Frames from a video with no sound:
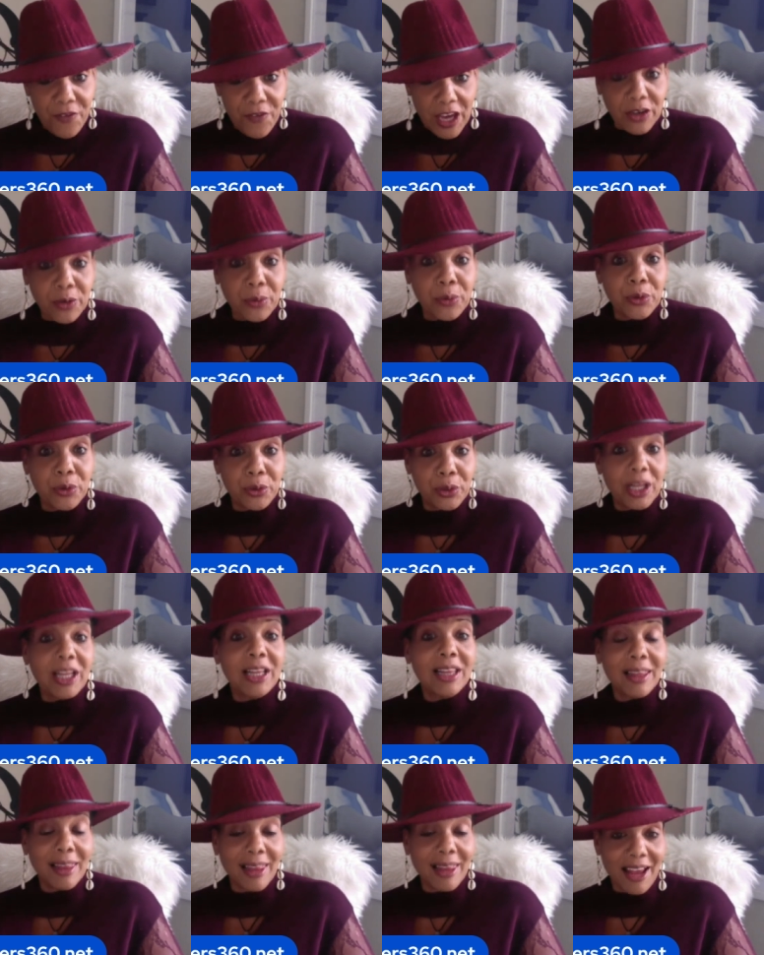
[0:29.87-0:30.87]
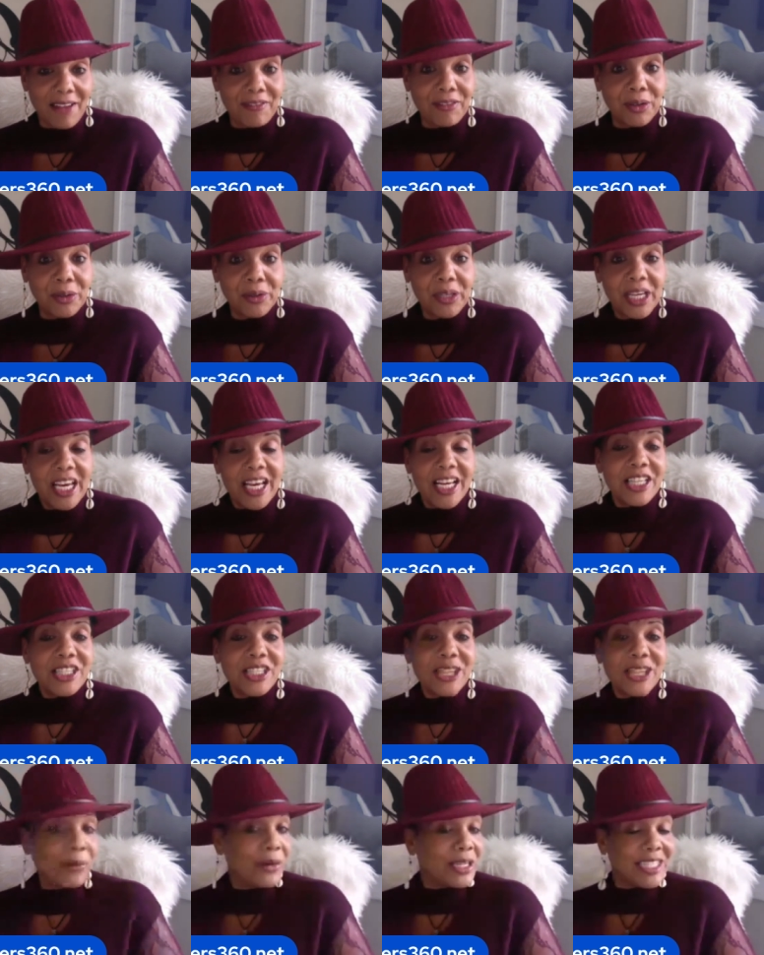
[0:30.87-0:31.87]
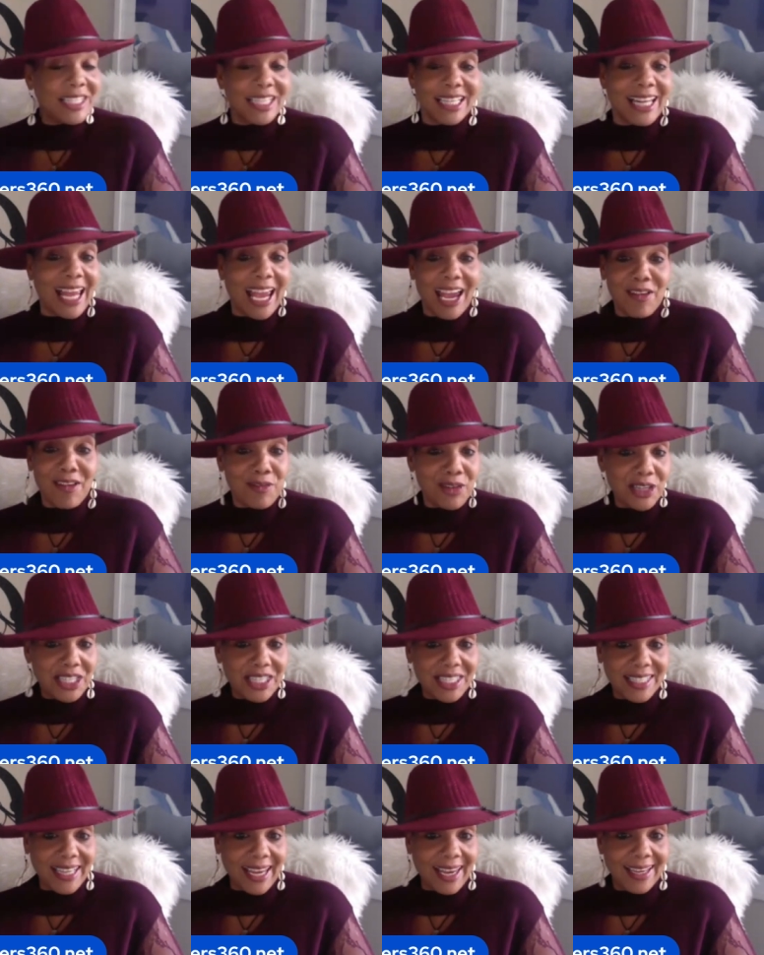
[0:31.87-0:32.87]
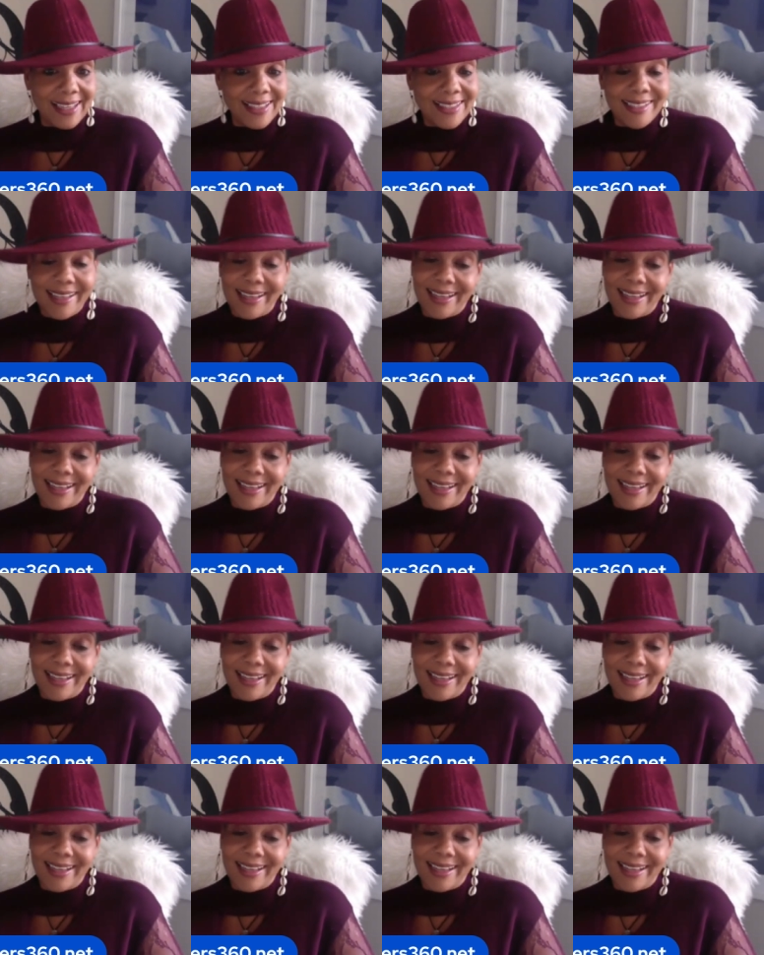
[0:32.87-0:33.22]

federal level. So it's in every state,